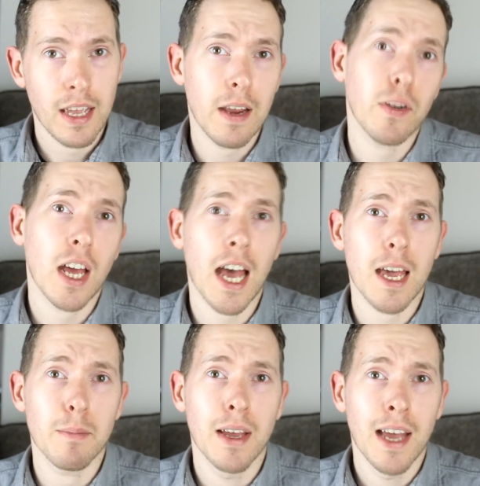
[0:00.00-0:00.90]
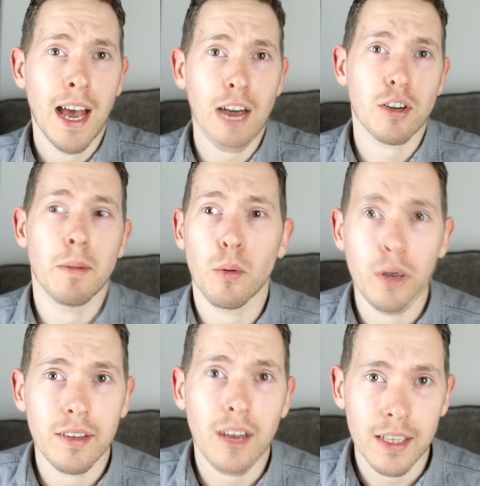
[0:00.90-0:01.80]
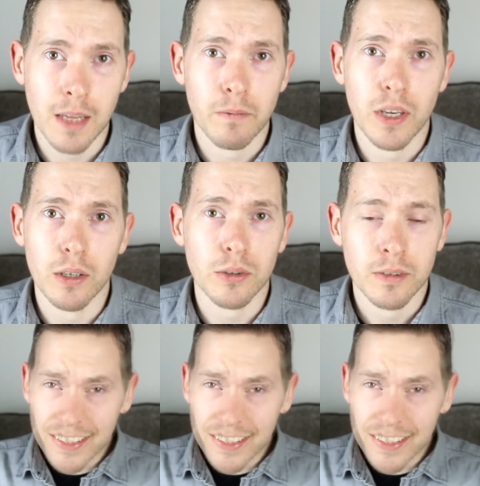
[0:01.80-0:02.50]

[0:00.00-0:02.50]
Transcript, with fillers: every time I try to make one of these goddamn videos.